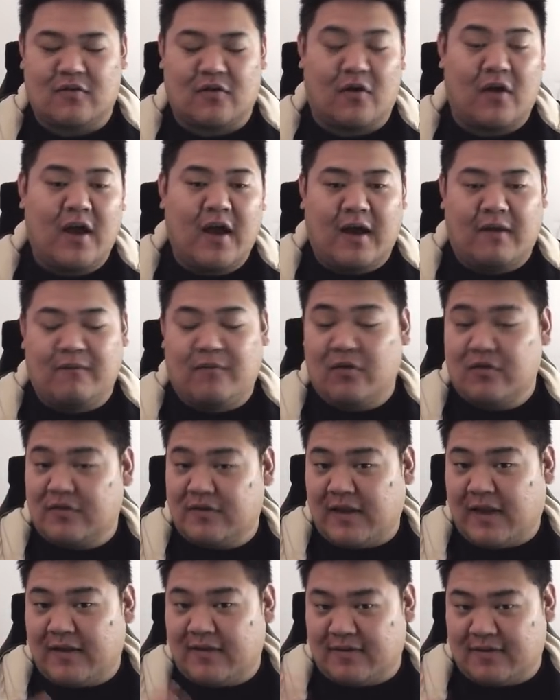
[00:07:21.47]
So
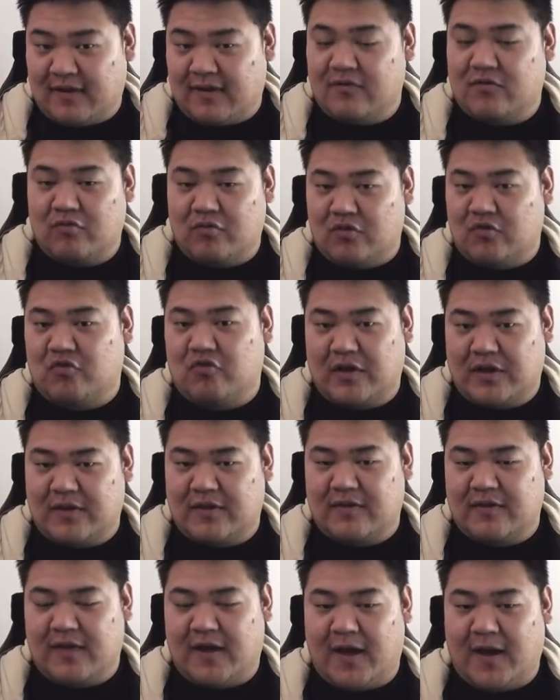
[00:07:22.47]
unfortunately, that does
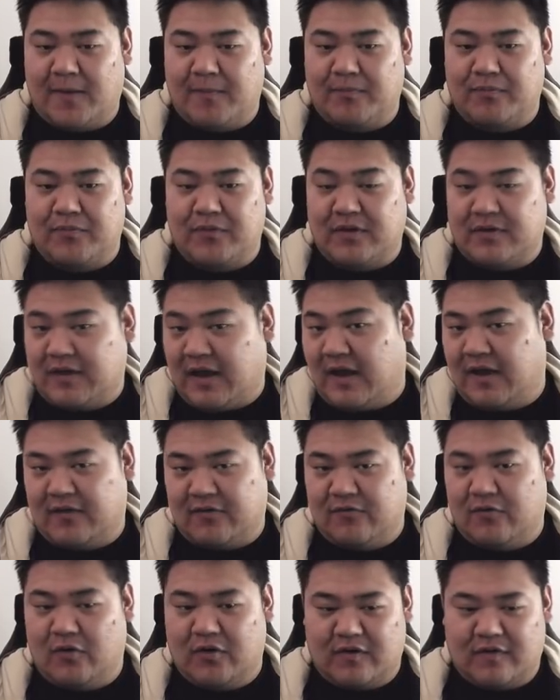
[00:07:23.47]
restrict the
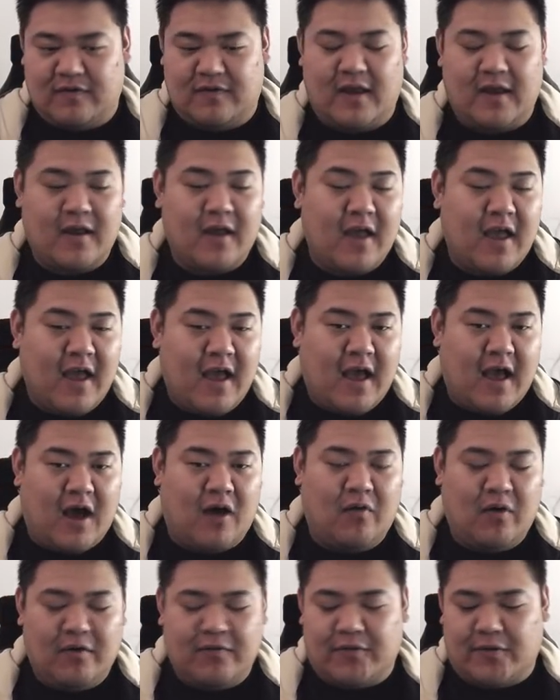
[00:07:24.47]
targets for this deck.
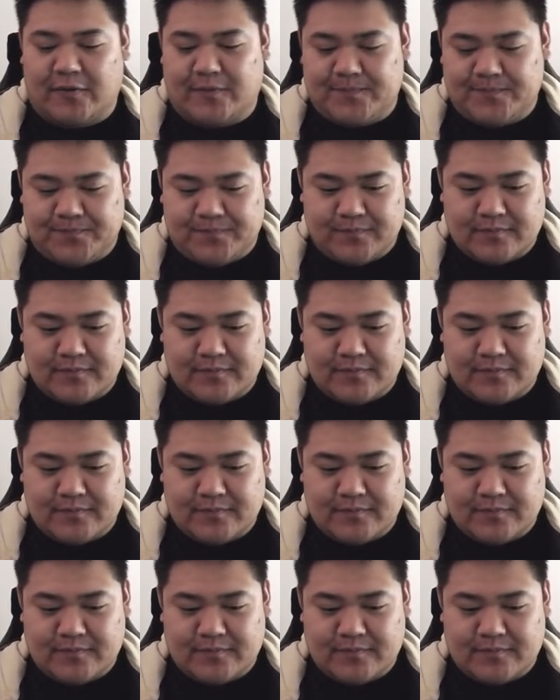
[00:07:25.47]
However,